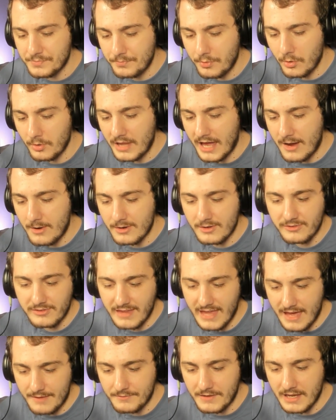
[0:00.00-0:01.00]
We should pull out
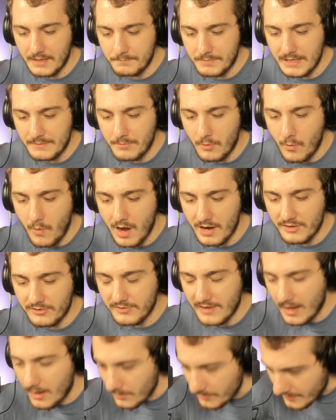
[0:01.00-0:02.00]
because the Afghan people
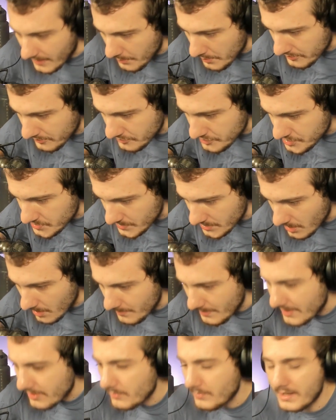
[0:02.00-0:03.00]
want us out. That wasn't true
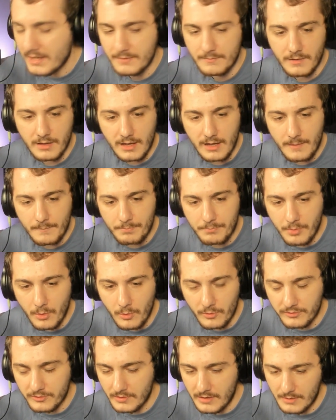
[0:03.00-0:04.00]
at all, by the way.
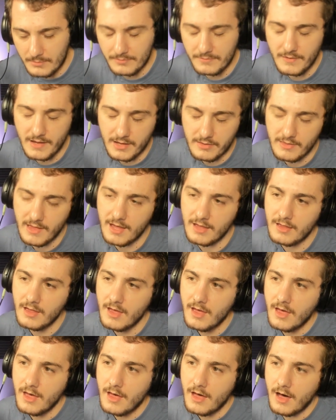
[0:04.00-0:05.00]
Polls do not reflect
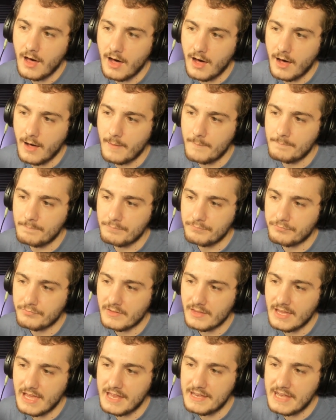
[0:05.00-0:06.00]
that.
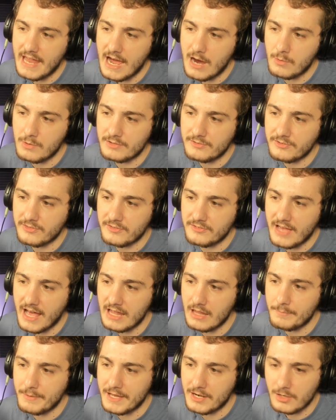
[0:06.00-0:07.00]
And now it's the
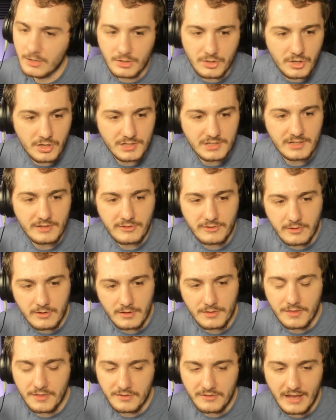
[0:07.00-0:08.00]
Taliban are good, and
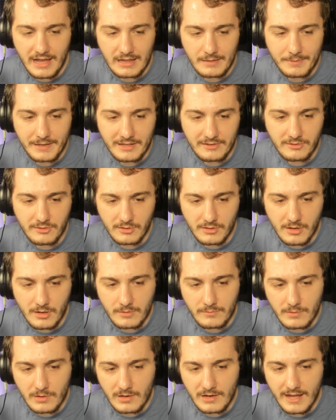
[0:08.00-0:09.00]
it's good that the Taliban
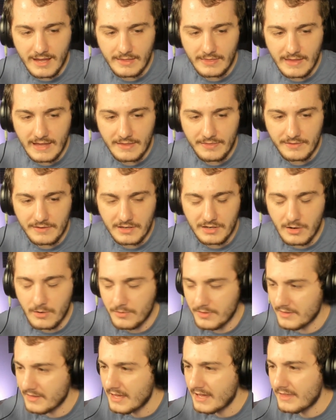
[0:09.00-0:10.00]
took over. And
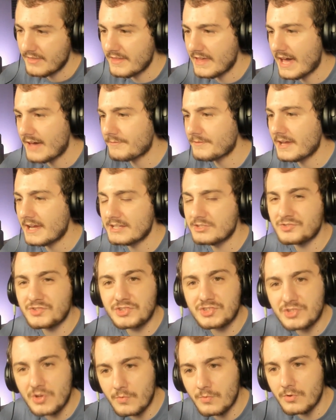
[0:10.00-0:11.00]
you know, the
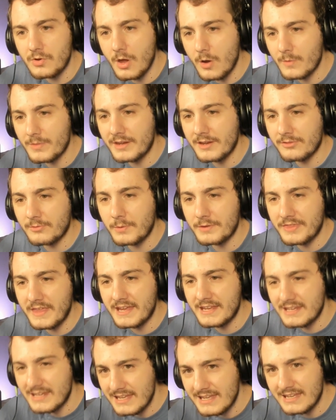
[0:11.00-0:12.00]
Afghans just don't know that it's
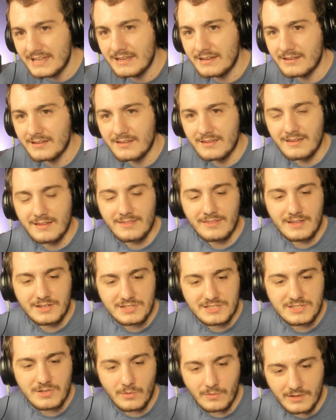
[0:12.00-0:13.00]
what they need.
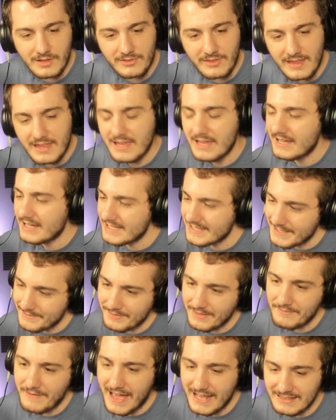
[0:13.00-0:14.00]
They just don't, because
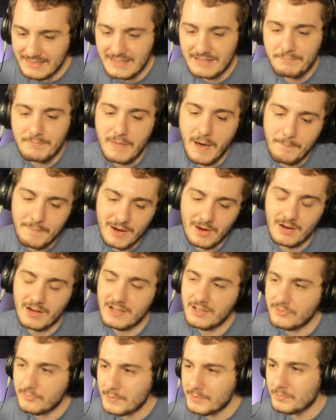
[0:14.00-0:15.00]
they've had
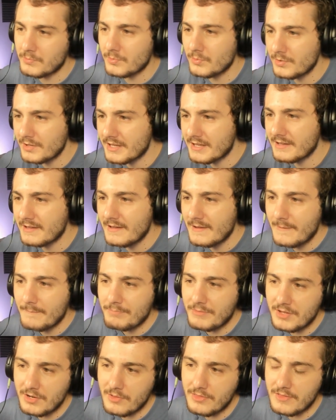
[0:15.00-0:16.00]
America's been ruling,
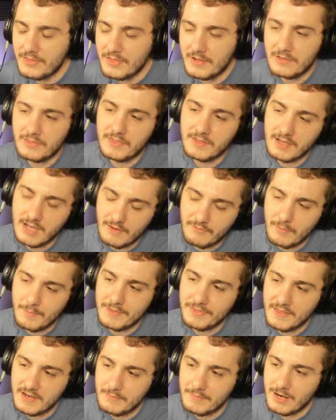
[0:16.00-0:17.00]
you know, the
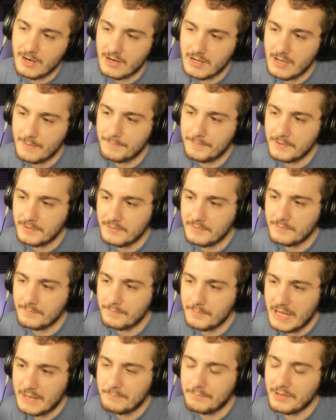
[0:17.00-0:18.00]
government that America put
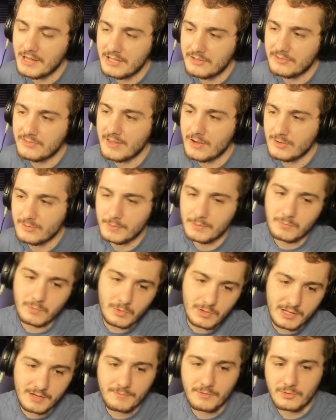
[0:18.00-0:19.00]
in place there has
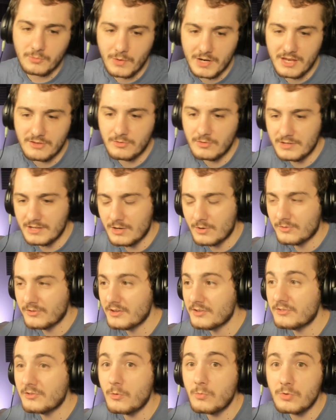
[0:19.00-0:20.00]
been ruling for 22
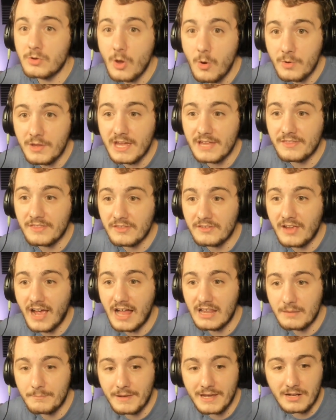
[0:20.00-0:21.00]
years. They just don't know yet
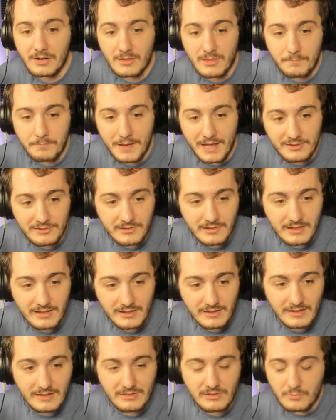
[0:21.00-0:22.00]
that the Taliban are the best.
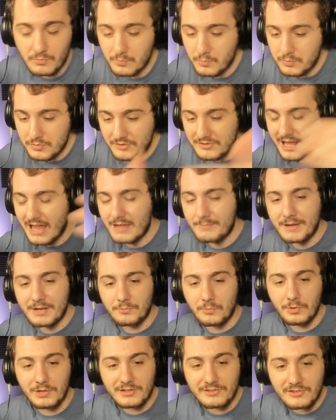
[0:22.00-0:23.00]
The
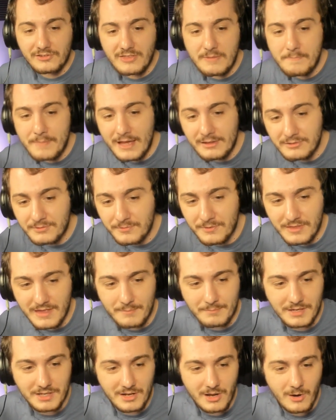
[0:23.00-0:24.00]
Taliban ruling is just the best
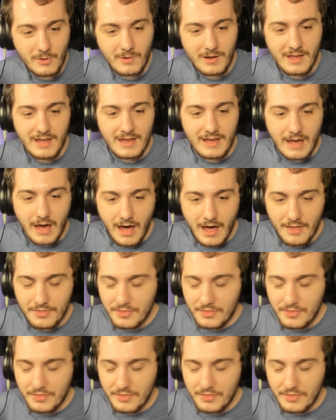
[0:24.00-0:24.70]
for them, you know?